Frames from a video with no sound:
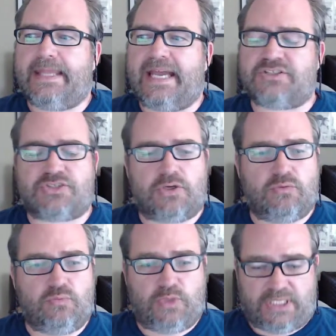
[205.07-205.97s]
so
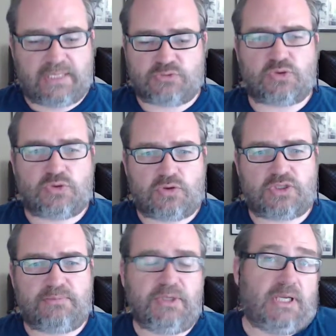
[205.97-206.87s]
when it comes to a
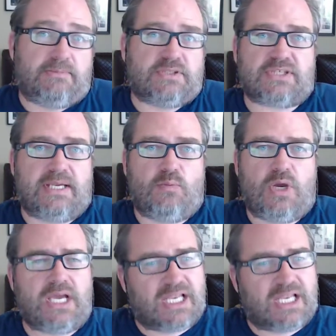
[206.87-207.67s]
document, I'm the same way.